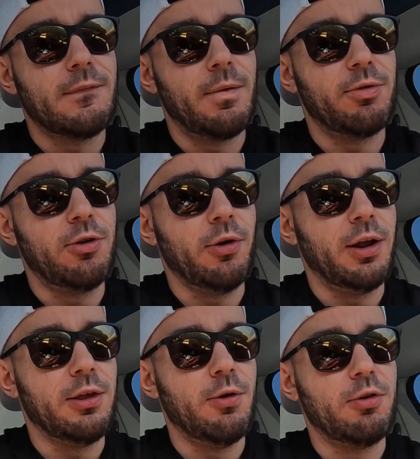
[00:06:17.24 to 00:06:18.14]
I'm still
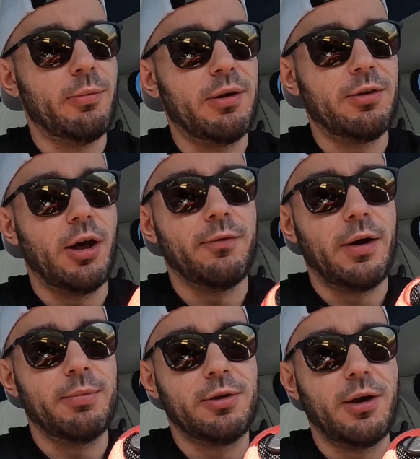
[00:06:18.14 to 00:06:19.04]
getting used to it myself.
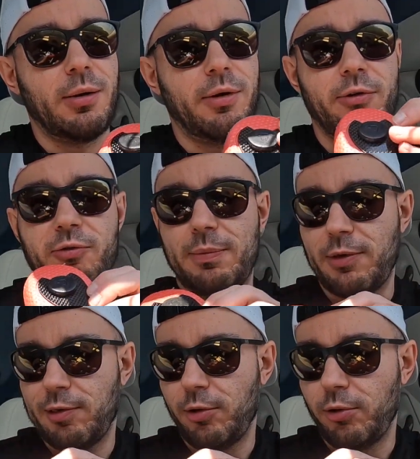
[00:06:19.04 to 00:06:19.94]
I'm scared I'm gonna rip
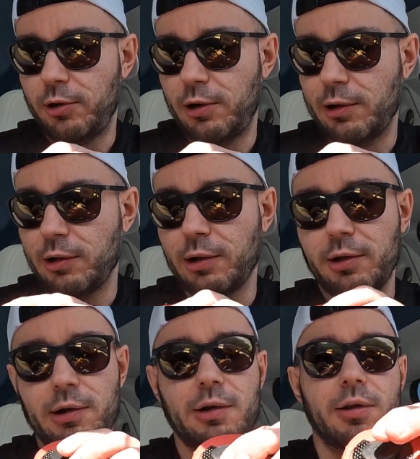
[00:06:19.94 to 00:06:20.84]
this little
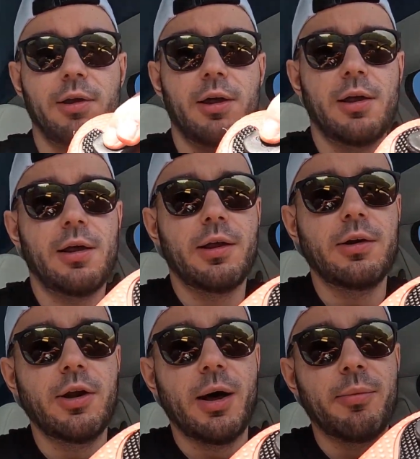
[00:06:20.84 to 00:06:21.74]

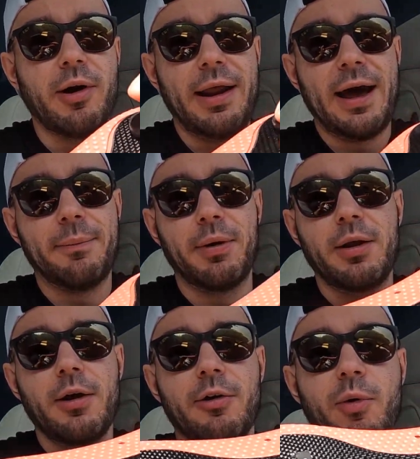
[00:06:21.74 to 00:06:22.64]
nub right out, but
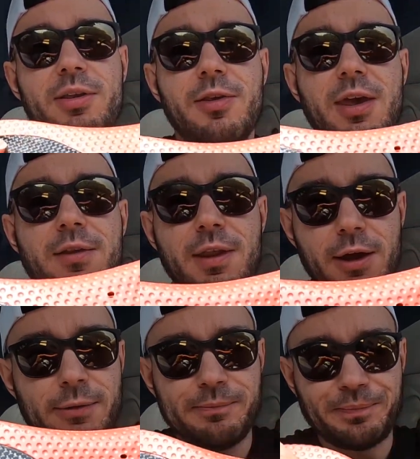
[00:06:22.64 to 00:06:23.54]
once it's in
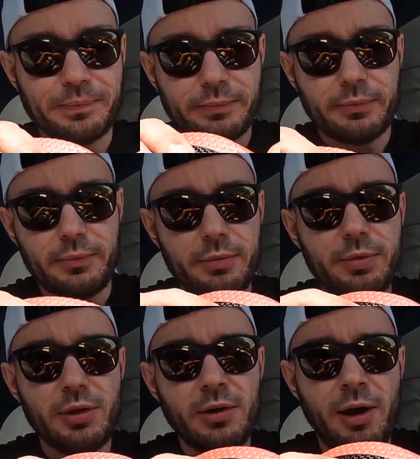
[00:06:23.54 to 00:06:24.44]
there,
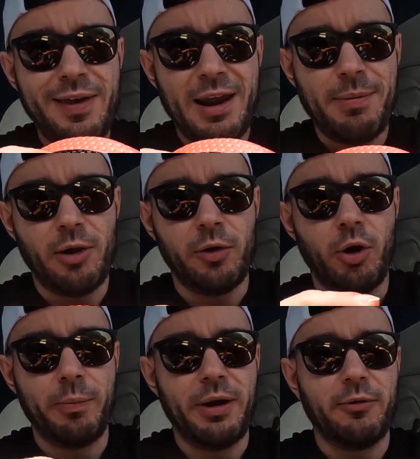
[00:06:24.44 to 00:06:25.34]
it does add a
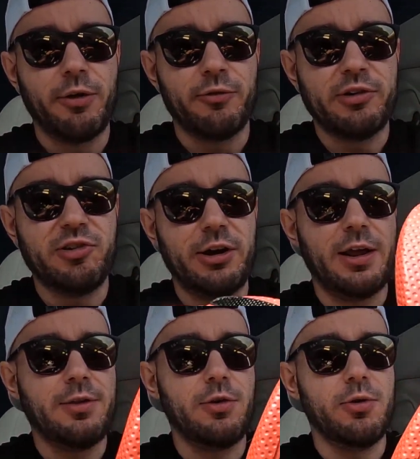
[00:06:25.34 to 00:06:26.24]
little bit of
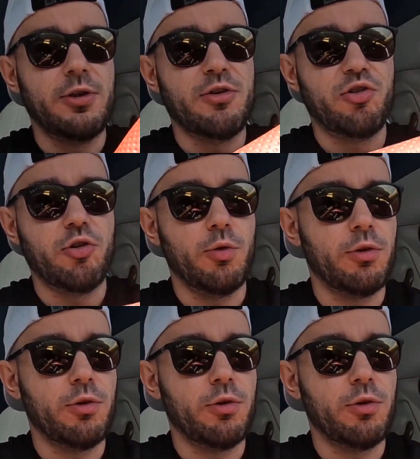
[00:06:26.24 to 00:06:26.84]
rigidity to the shoe.